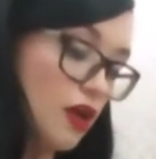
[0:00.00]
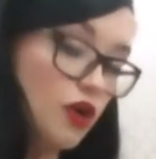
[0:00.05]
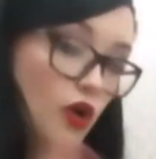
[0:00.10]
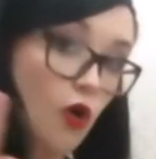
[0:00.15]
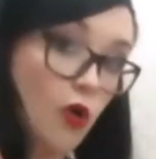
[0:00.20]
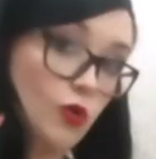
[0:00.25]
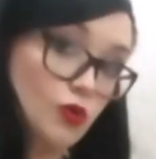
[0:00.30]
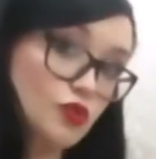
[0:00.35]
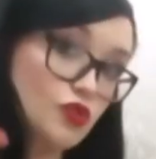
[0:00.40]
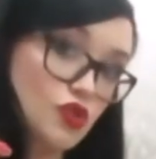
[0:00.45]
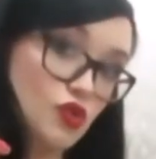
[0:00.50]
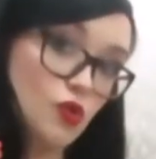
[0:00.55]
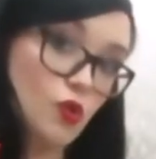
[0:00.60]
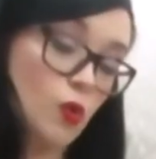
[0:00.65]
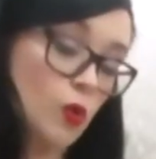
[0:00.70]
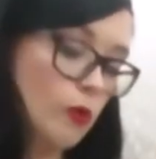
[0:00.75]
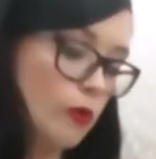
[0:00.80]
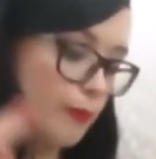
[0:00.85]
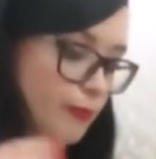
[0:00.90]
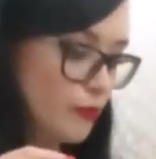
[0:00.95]
a contour
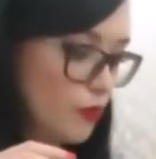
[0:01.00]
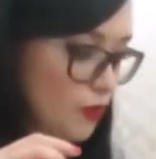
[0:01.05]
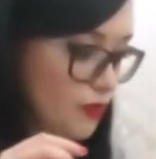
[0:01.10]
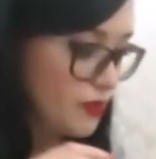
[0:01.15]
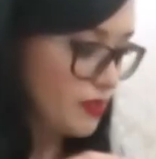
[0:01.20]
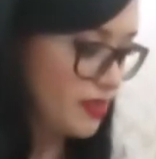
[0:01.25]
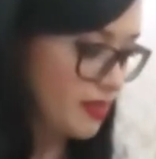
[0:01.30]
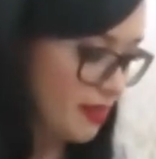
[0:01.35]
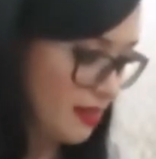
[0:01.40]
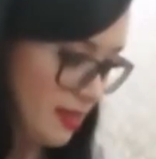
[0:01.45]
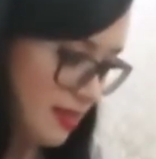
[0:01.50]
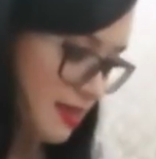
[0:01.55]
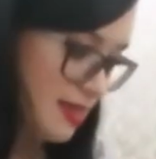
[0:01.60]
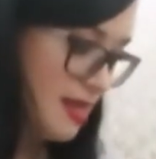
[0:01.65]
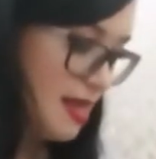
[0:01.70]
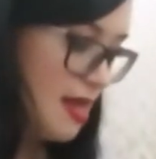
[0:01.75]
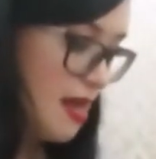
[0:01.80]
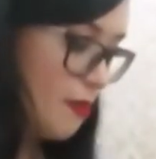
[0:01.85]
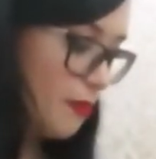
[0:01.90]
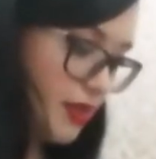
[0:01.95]
or a bronzer,
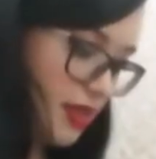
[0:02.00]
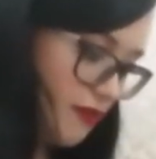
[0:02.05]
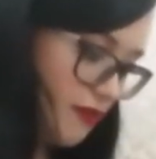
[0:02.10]
but